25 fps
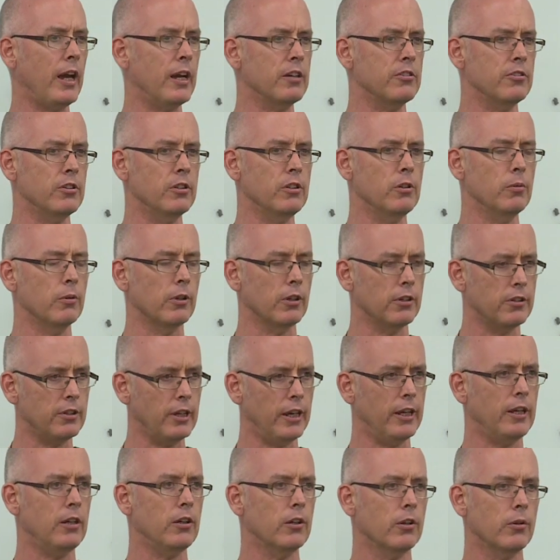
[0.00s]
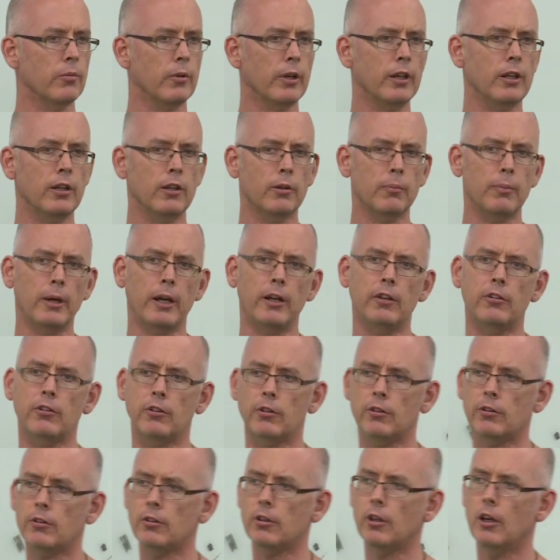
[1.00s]
action you want to take on a regular
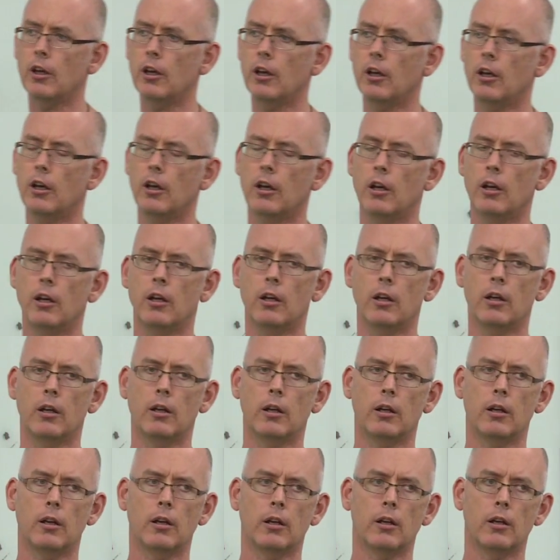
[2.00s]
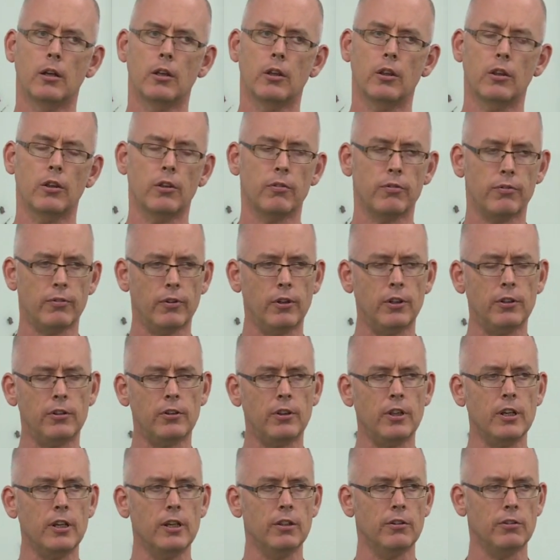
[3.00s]
basis. The
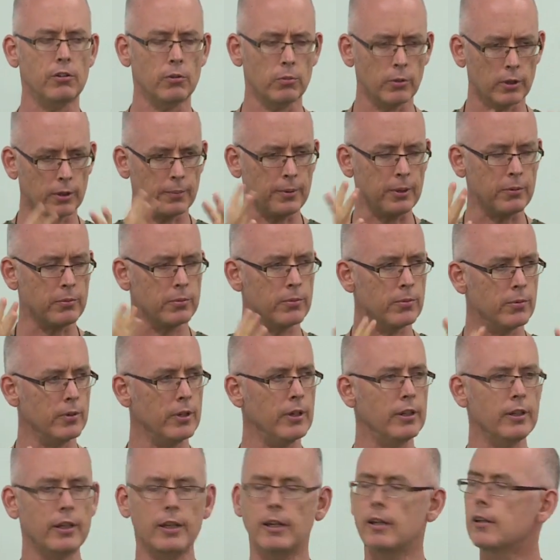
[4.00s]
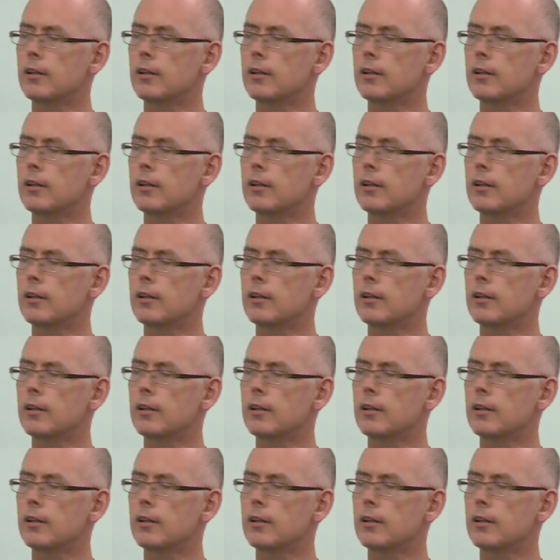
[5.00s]
first thing is you want to be really